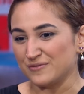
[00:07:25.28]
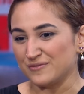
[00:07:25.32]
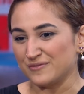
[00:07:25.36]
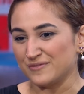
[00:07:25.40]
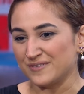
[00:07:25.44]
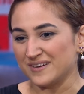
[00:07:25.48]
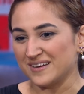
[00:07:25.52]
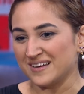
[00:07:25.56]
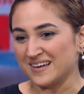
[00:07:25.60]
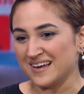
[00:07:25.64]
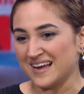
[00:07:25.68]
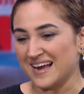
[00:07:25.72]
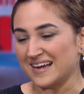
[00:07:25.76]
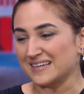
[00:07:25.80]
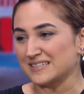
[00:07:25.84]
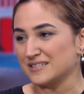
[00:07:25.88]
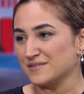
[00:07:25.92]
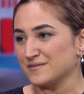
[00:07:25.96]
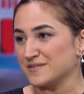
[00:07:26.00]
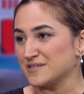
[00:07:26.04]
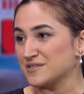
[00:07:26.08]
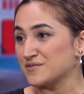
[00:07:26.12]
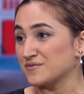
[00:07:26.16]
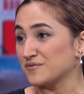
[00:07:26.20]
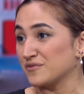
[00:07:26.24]

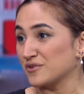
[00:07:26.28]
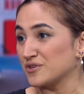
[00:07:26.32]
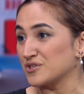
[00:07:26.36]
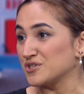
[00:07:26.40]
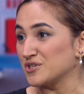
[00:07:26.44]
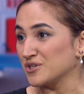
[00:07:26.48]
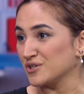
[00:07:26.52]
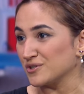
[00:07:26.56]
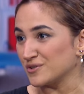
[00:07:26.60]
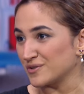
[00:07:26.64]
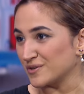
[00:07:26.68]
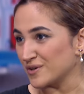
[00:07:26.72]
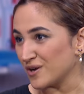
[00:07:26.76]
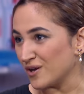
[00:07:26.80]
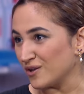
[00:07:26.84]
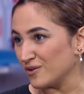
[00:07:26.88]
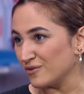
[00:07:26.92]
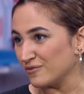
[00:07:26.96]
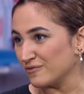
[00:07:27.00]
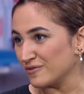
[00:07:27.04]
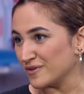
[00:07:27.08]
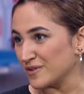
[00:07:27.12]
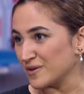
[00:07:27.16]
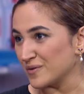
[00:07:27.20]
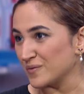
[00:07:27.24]
activist for children all
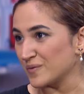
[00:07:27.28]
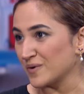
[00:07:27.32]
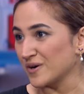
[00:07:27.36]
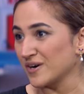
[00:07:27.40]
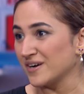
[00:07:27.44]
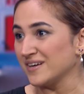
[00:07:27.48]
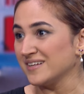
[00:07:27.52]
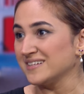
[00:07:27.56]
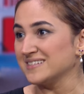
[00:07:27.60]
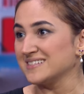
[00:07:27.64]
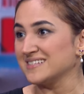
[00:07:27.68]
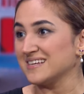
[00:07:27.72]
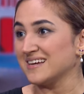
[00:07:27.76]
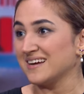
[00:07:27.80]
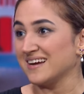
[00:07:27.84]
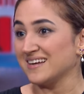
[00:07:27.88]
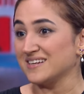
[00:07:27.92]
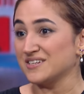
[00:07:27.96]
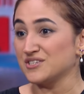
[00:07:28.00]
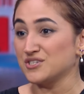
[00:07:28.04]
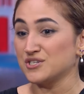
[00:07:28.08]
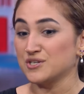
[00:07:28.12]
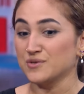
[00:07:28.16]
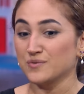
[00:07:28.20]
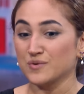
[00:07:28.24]
over the world.
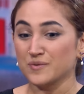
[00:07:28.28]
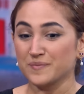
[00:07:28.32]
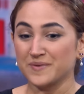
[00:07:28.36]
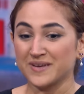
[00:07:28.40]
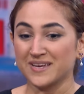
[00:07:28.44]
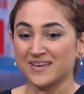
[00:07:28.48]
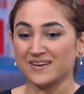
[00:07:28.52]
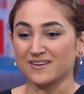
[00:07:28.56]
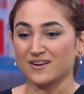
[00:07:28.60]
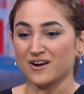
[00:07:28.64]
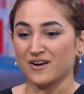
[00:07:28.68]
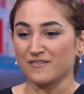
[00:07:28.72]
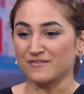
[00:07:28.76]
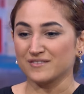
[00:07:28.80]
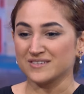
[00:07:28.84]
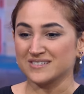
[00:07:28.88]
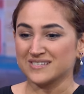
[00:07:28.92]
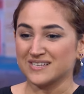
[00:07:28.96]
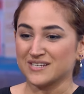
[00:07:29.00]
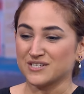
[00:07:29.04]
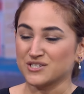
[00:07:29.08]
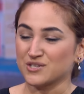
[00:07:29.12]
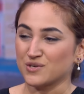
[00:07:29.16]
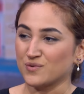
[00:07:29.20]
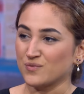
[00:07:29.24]
And she will be in
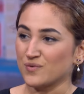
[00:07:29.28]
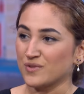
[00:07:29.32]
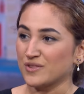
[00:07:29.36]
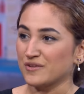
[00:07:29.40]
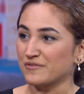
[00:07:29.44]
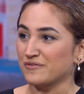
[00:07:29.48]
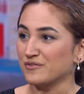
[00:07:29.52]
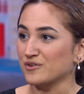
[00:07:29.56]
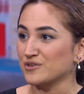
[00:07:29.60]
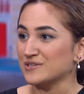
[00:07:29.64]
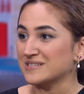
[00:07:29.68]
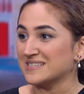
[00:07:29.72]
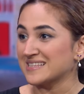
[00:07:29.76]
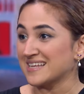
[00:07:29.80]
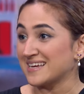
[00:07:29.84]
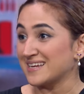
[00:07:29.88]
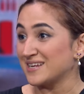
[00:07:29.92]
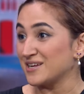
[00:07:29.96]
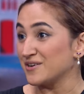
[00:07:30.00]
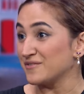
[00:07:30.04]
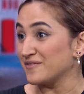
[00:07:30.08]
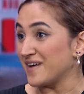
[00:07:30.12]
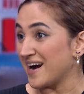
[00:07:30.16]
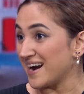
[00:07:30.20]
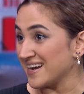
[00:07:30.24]
conversation with the First Lady
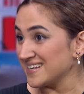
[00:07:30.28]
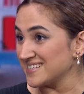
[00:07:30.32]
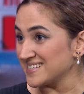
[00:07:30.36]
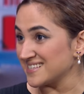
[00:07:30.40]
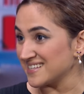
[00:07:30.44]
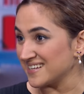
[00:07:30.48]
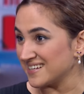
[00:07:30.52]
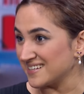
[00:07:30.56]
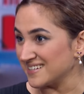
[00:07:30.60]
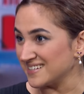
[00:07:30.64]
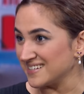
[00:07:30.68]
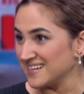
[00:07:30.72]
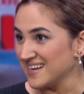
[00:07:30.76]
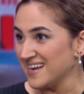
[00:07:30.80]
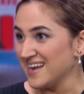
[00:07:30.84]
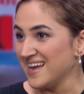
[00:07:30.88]
of Iceland.